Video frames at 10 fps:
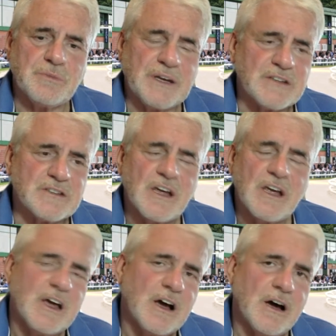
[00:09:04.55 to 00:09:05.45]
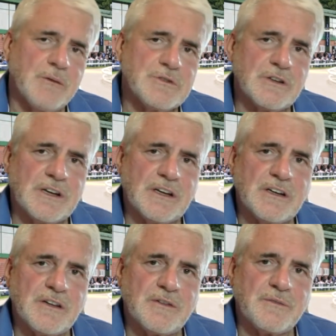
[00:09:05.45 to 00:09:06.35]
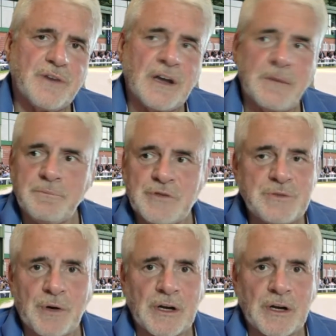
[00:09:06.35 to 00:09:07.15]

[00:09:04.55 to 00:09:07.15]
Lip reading: Because I was looking at just